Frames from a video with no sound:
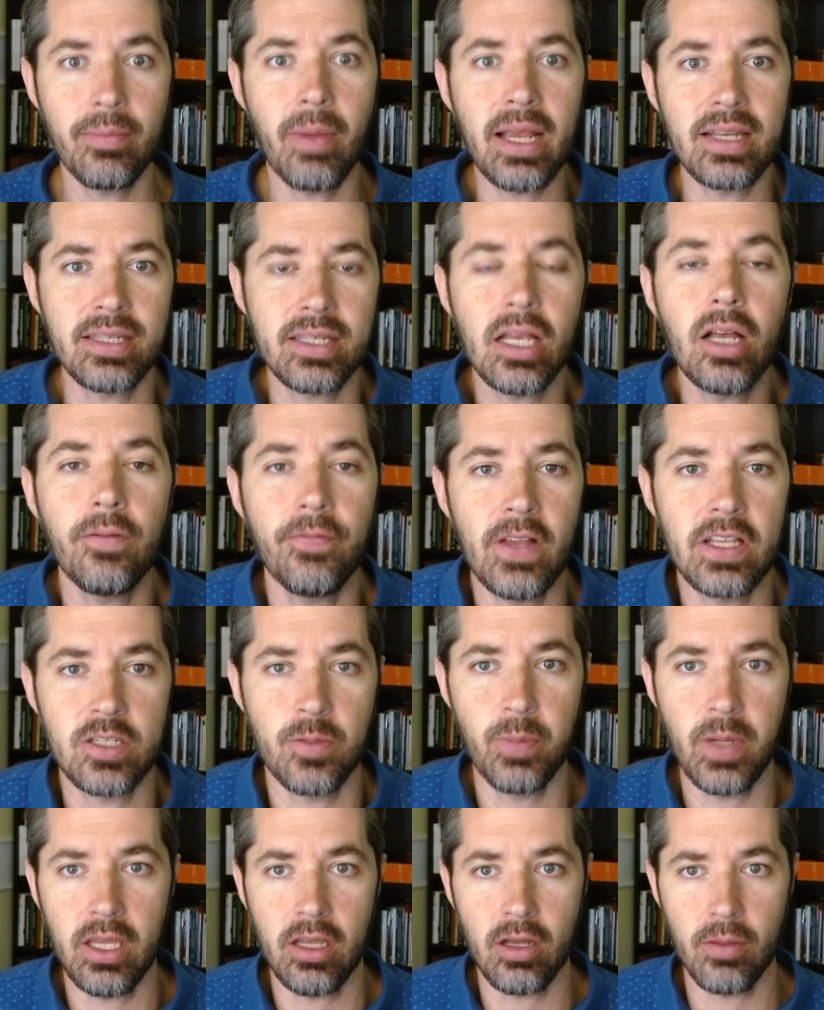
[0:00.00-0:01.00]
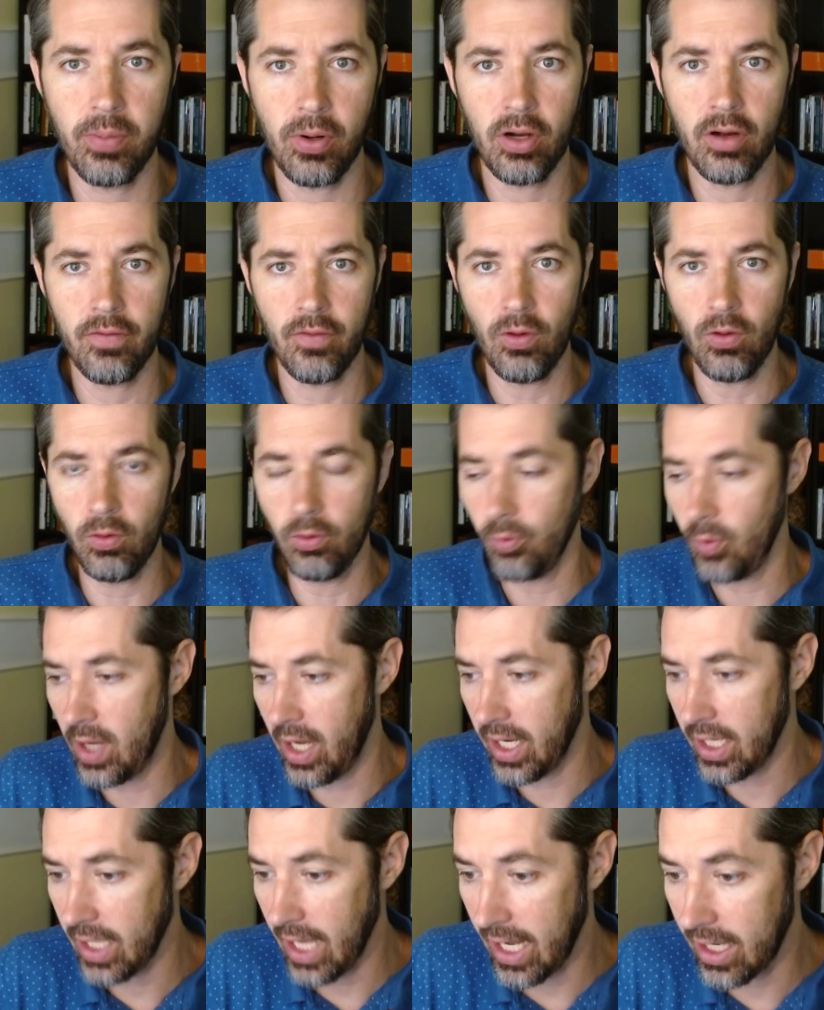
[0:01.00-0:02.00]
myself as being a part of the old
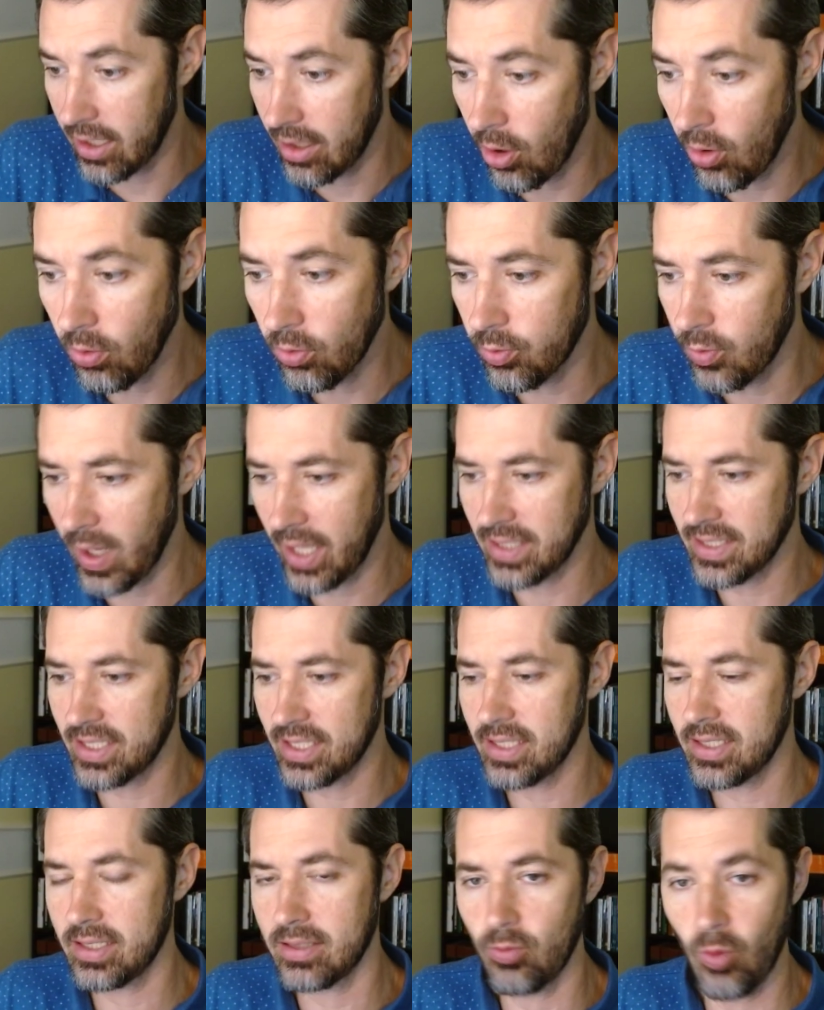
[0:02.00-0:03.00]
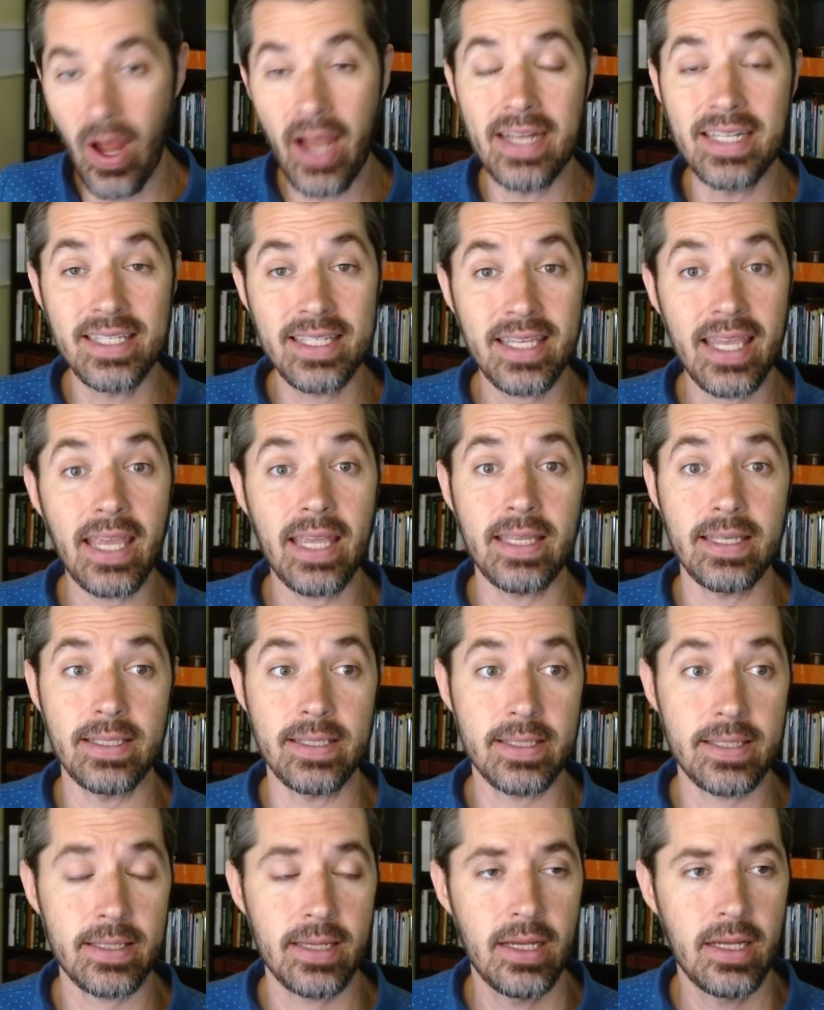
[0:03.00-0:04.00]
wine and the old wine
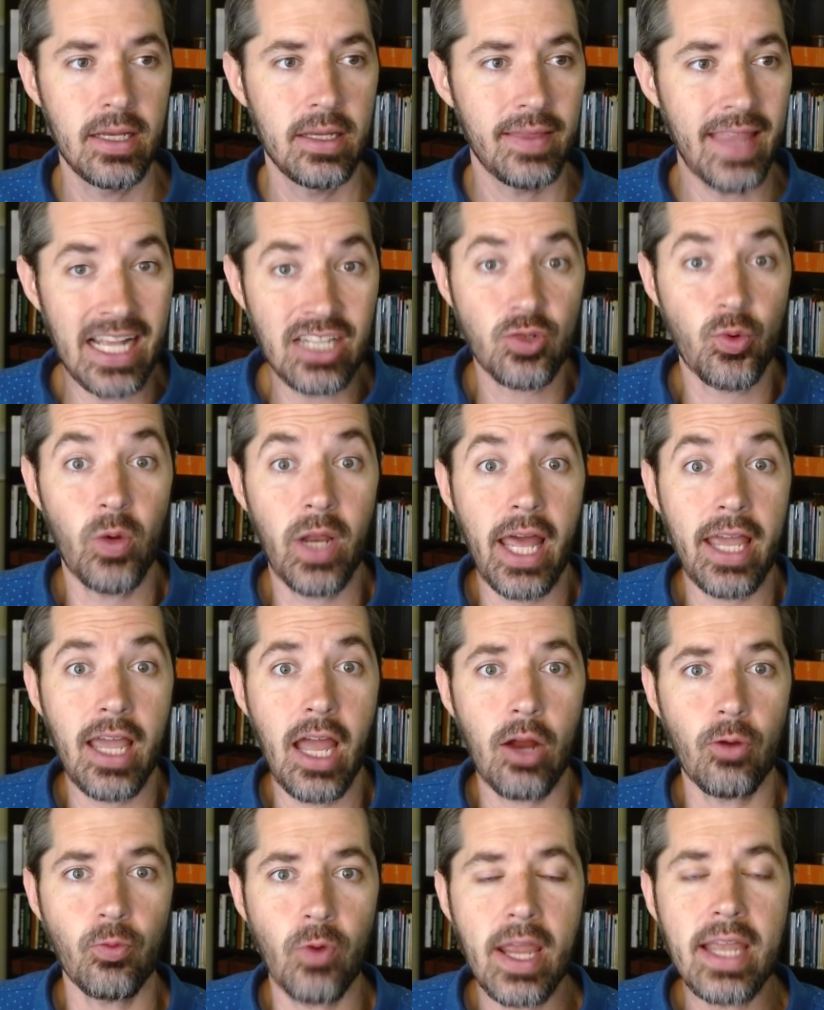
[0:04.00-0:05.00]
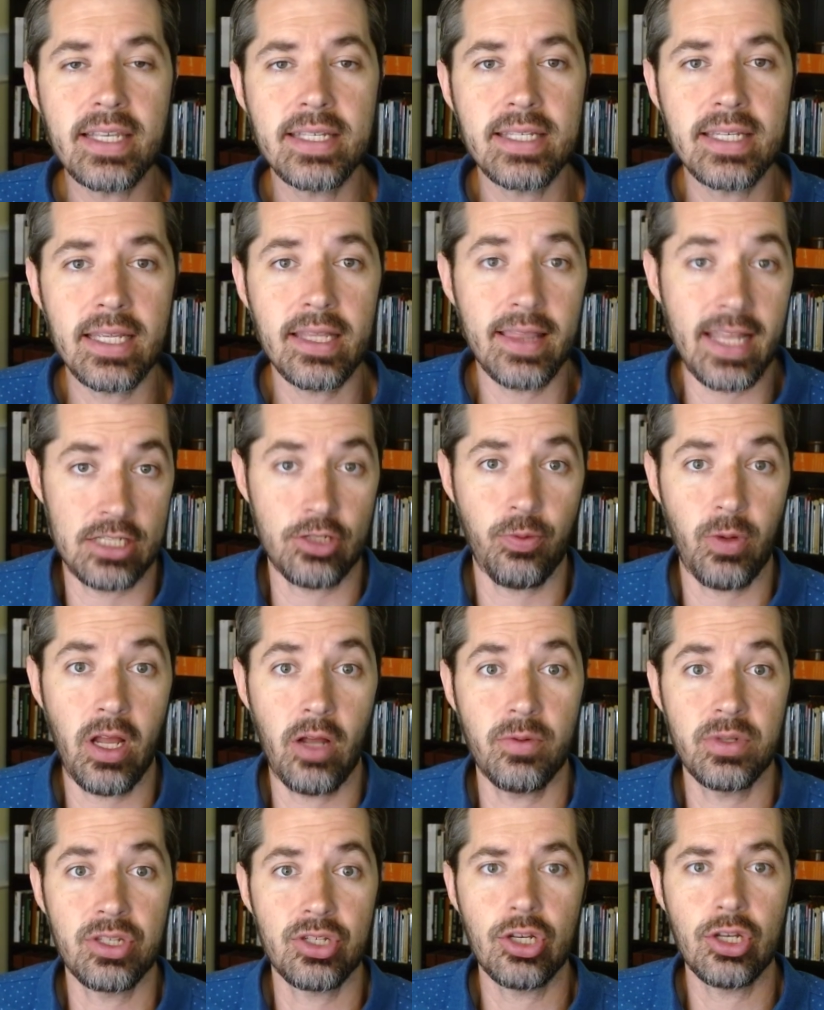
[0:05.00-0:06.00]
skins. That's what I got raised in. That's what I
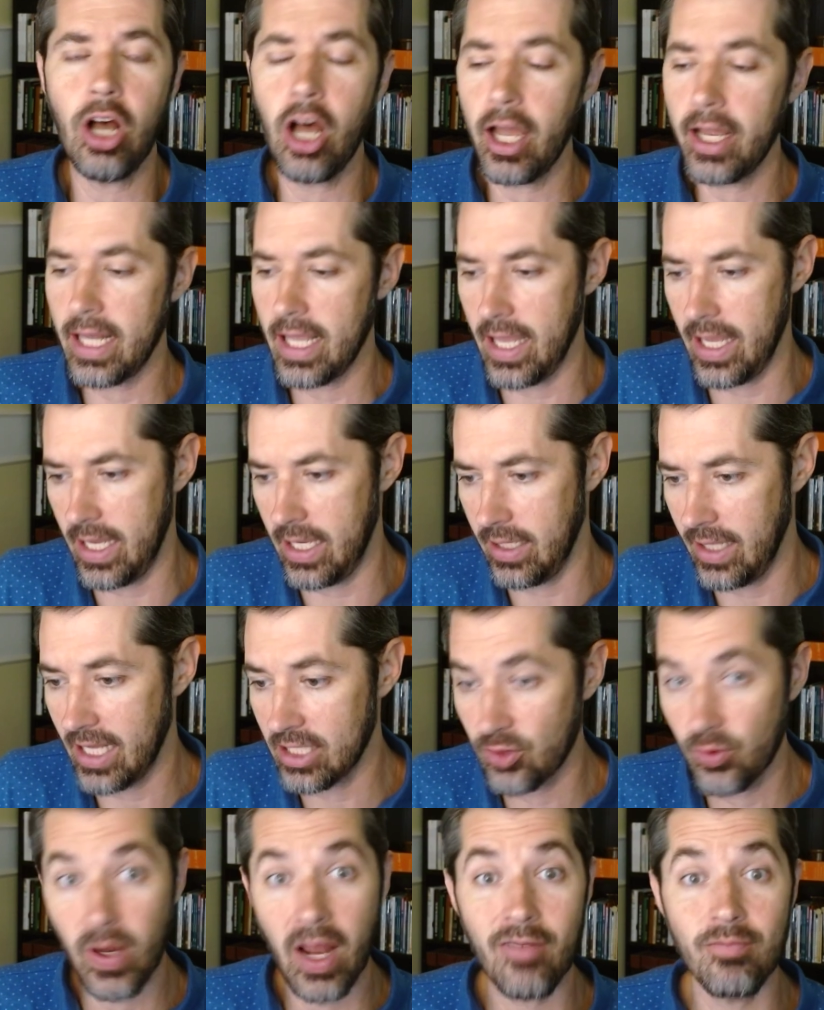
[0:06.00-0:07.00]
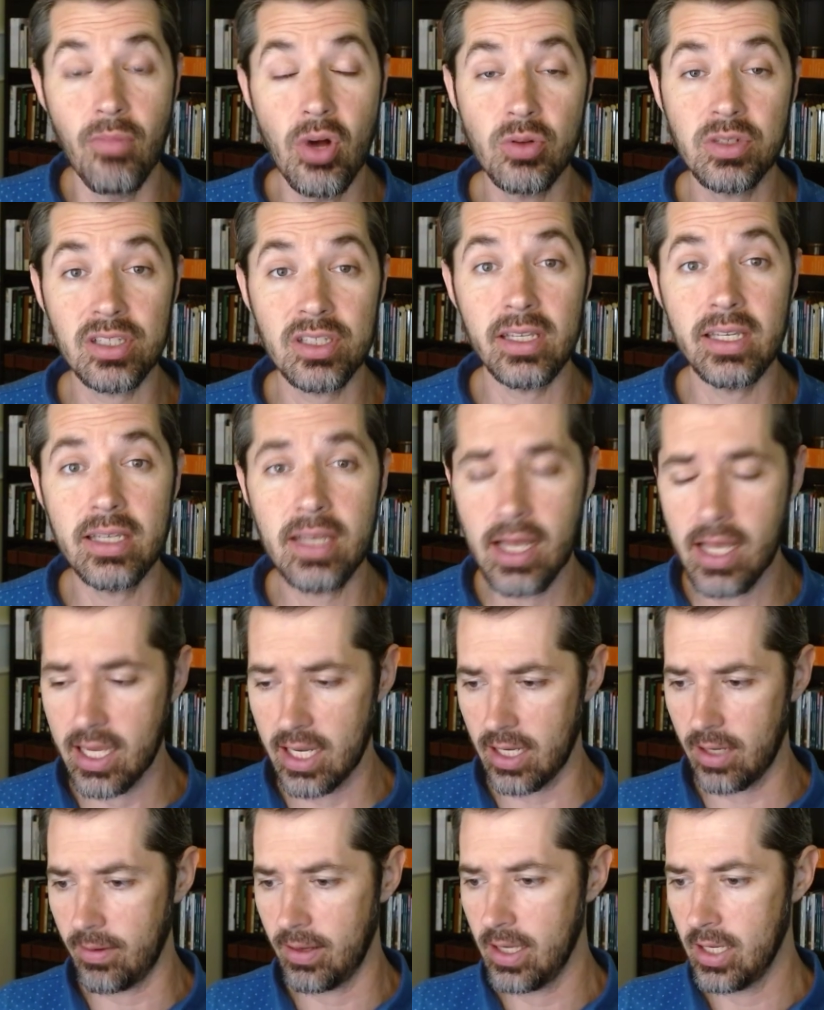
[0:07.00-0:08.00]
was taught in. That's what I've mostly done.